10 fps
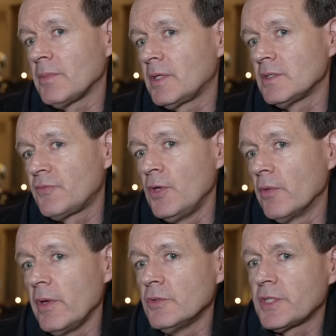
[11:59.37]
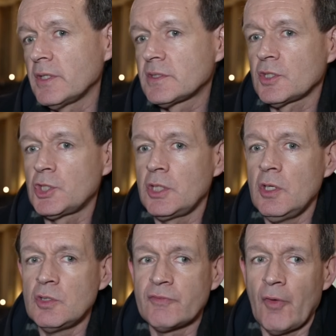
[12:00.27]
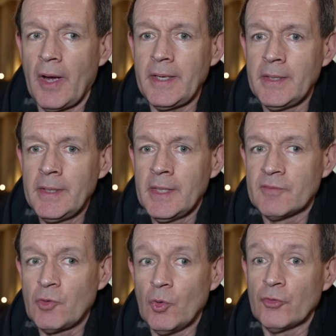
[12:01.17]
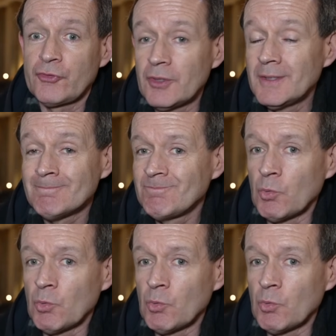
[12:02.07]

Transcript: Because Fury Usyk is such a huge fight. Of course, the